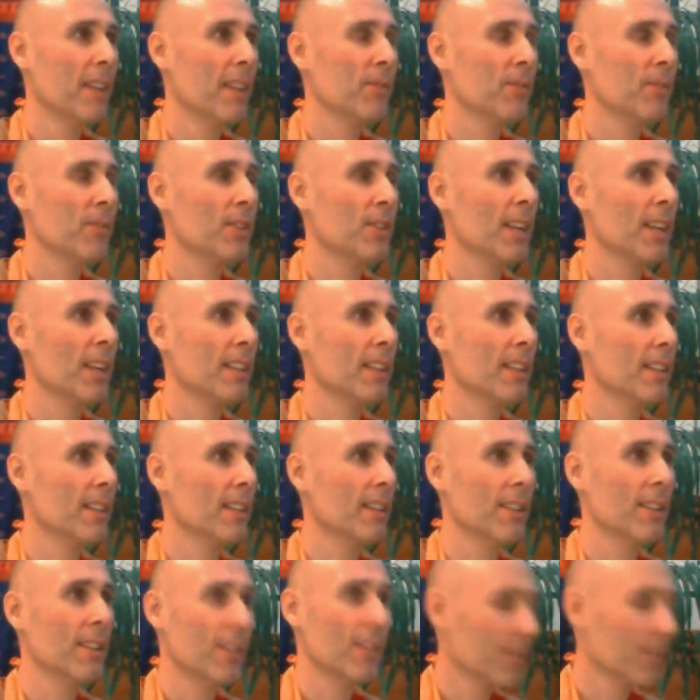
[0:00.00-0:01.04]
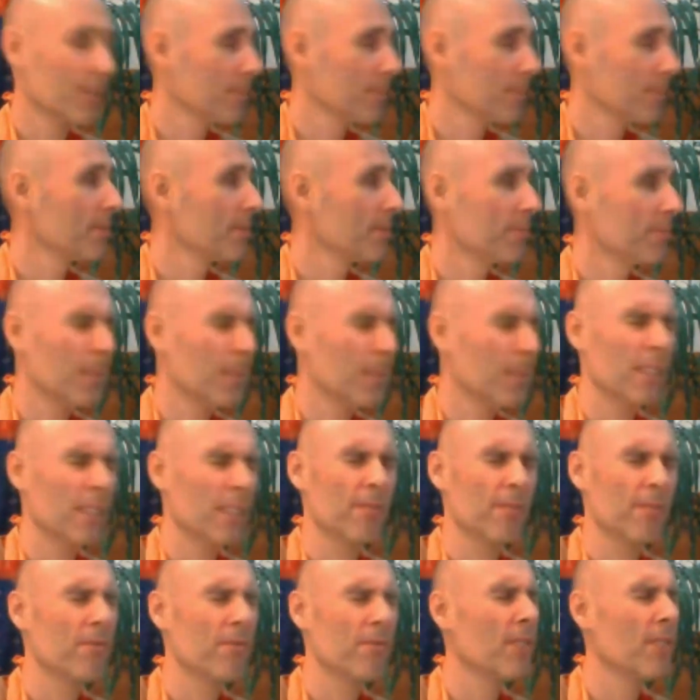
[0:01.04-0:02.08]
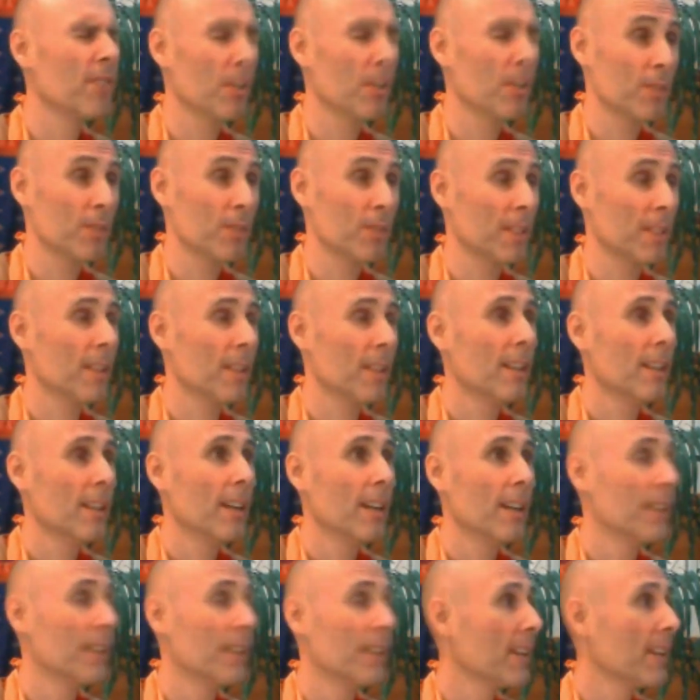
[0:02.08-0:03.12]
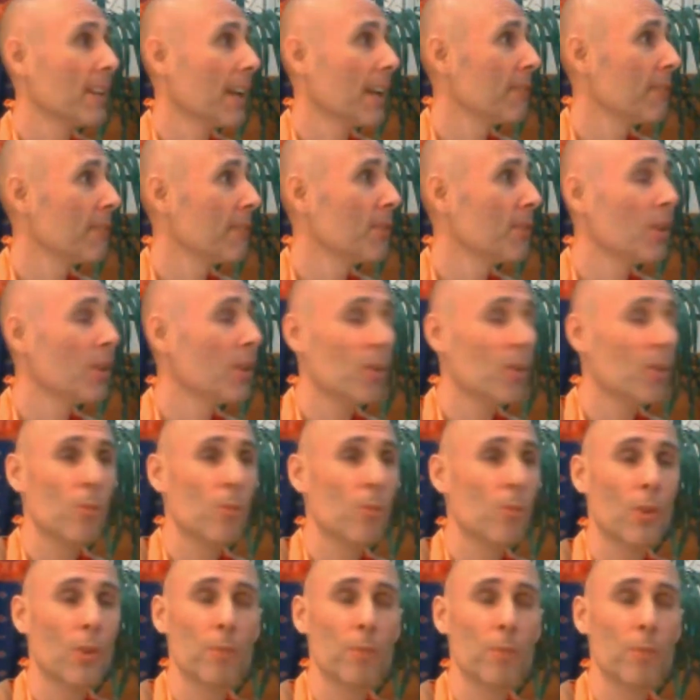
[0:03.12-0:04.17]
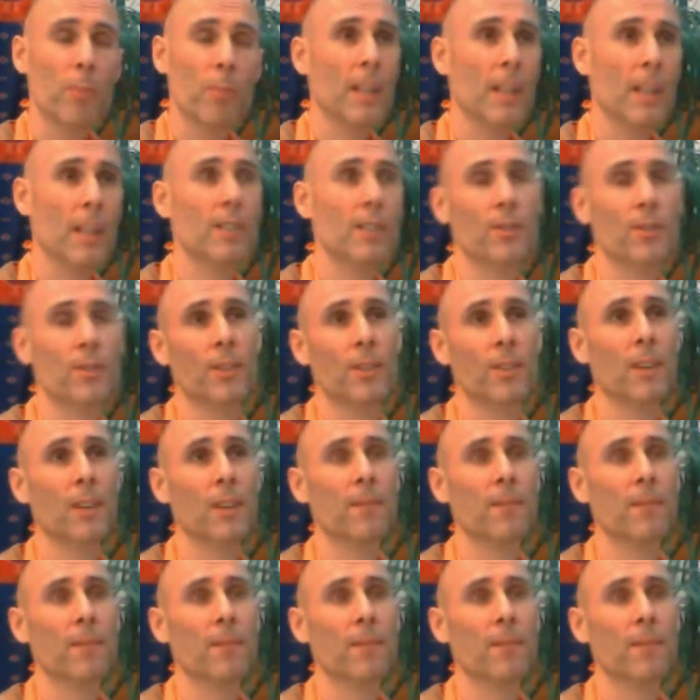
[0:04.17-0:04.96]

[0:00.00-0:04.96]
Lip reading: And then after that, we frozen. Then have no warm place.